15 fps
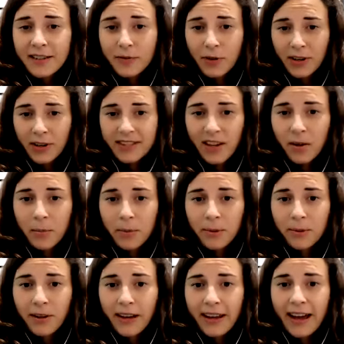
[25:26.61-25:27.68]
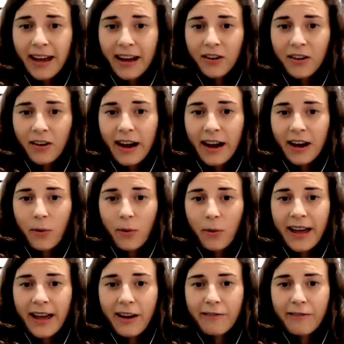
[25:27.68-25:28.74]
for example, like how how we
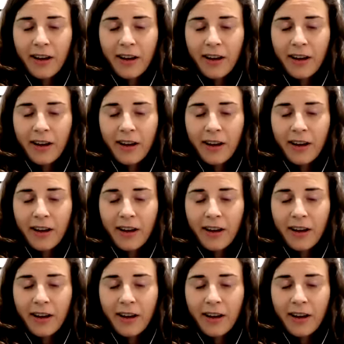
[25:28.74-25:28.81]
have,